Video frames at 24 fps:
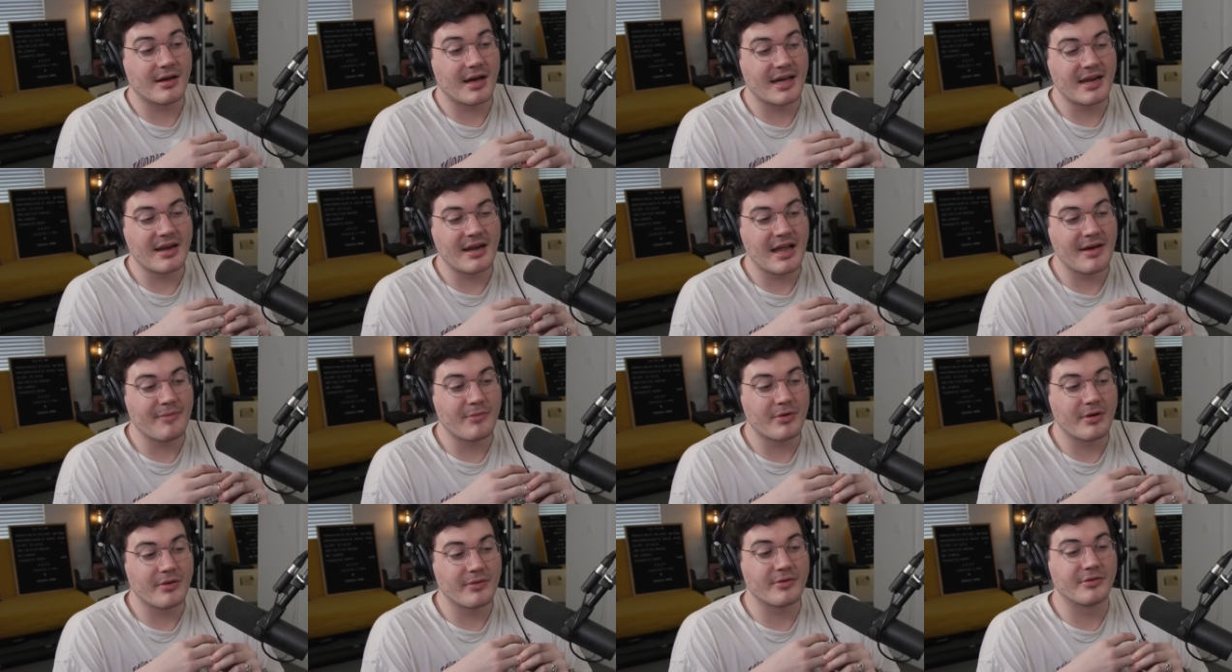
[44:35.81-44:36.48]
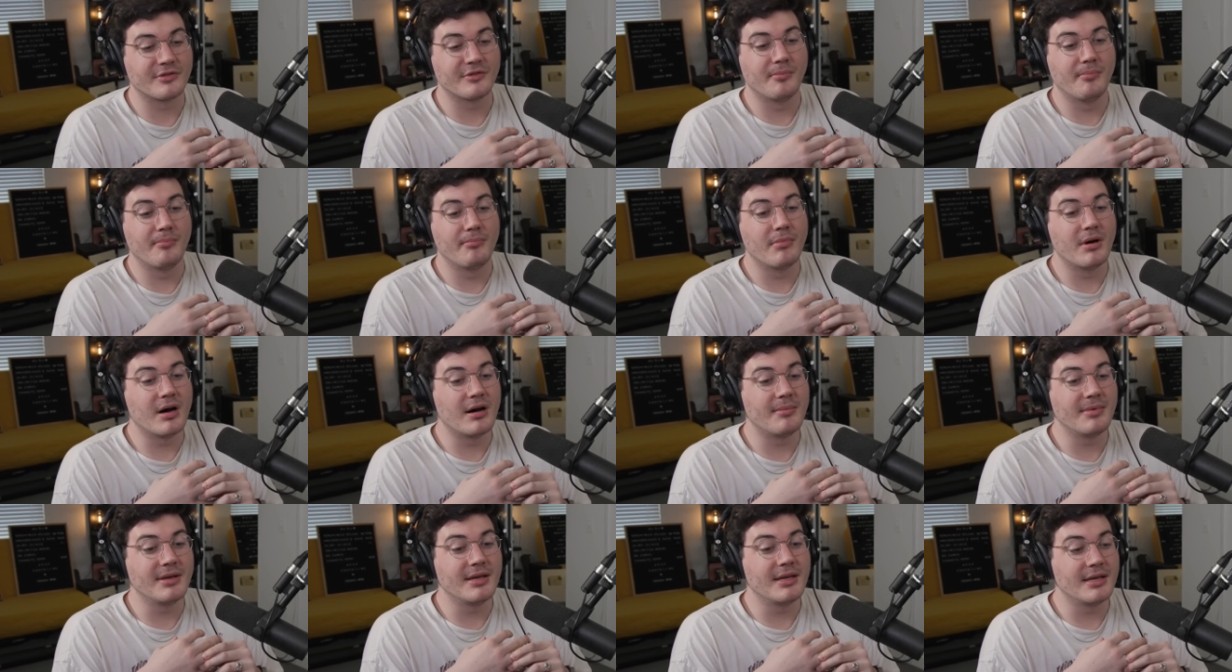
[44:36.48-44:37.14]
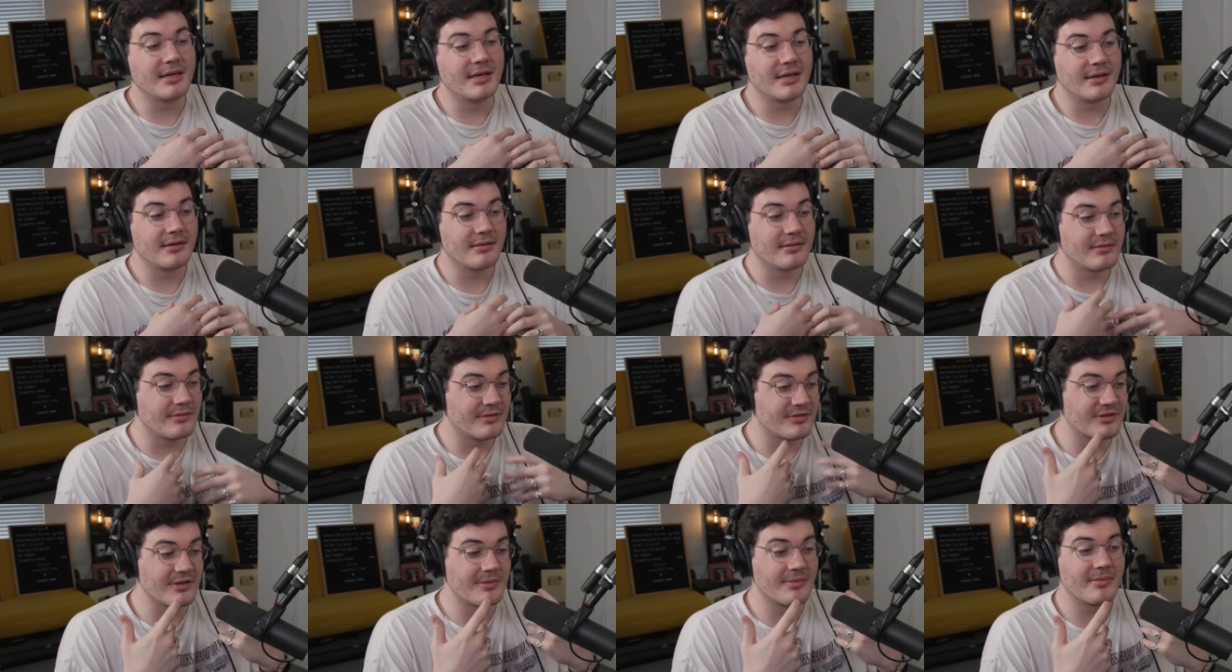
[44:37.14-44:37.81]
I didn't have one of those mummy
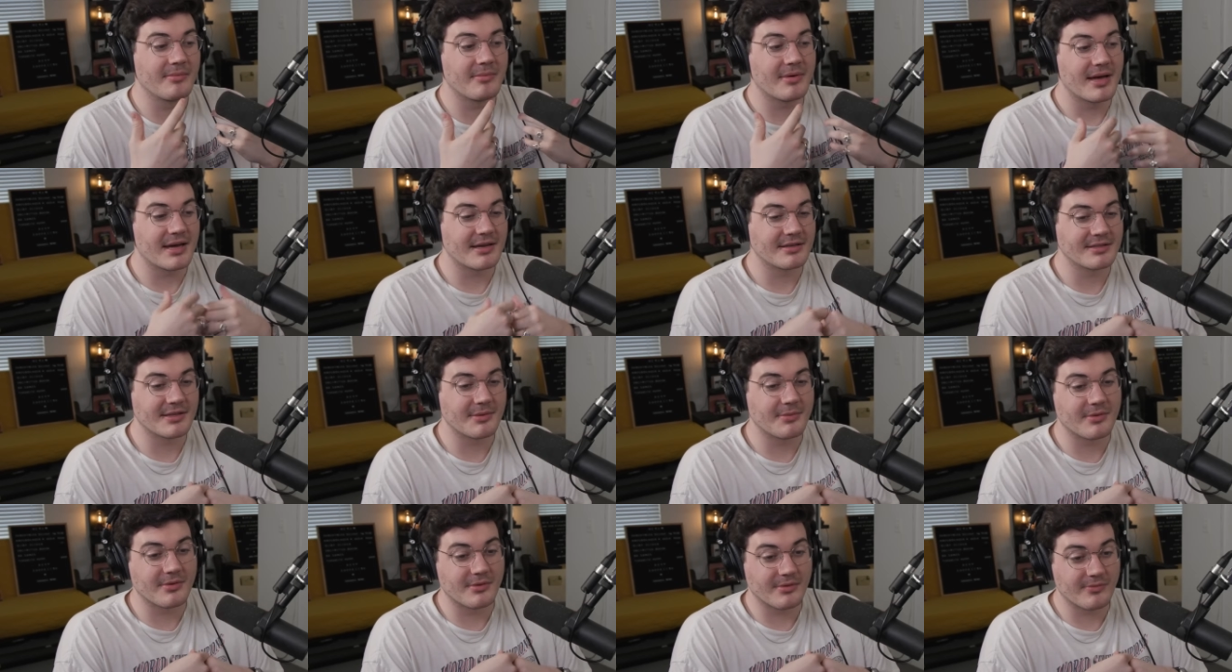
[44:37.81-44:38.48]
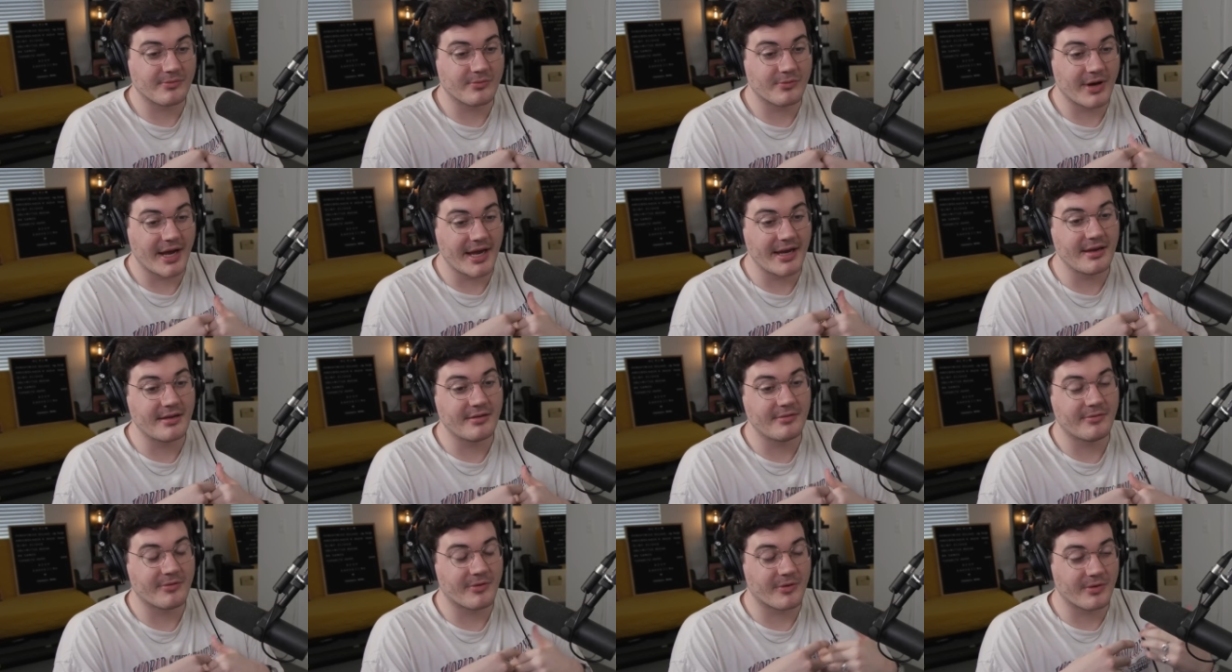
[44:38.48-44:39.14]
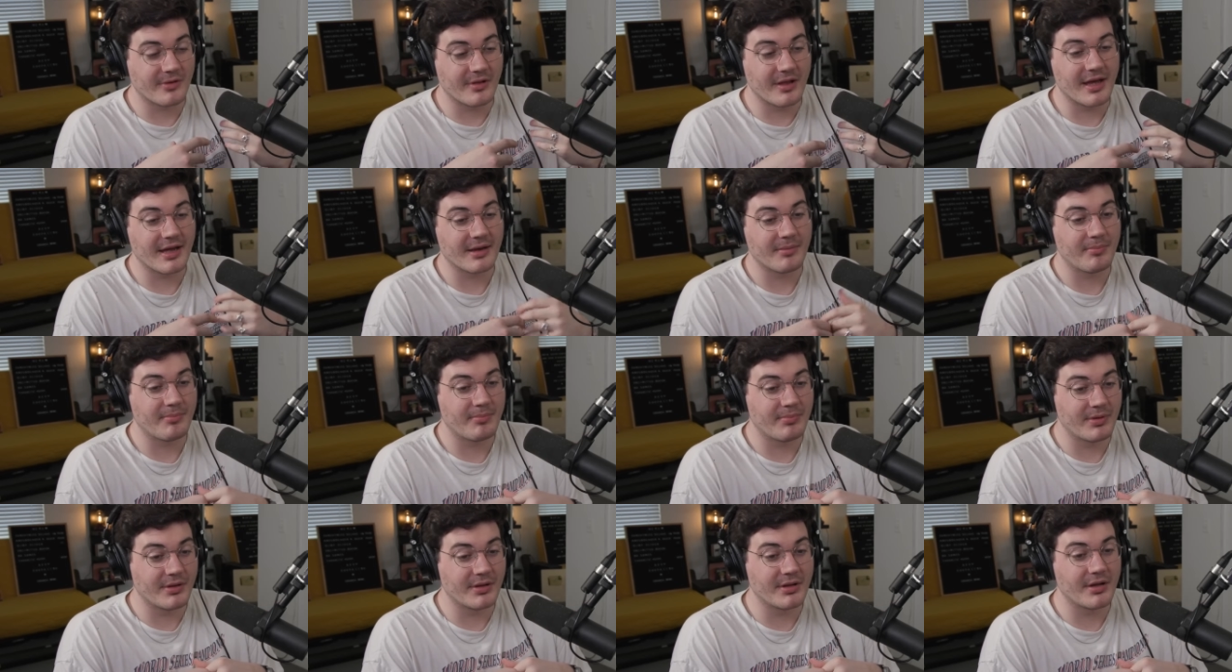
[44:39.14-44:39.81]
sleeping bags that were rated for like
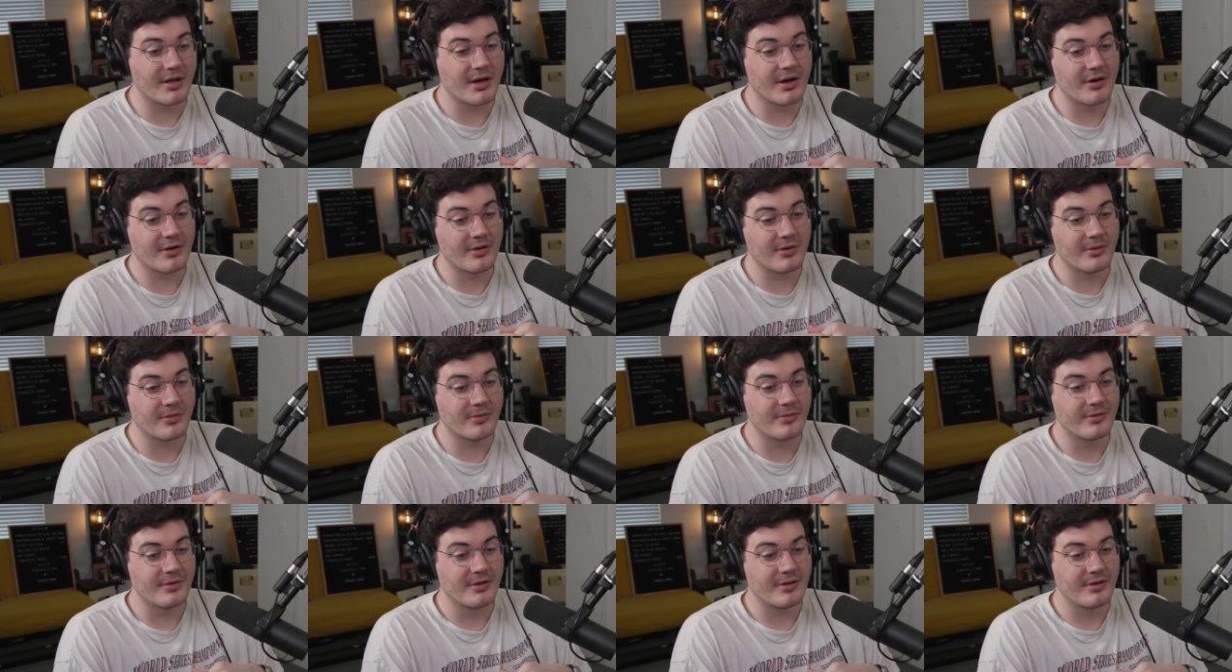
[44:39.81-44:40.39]
below.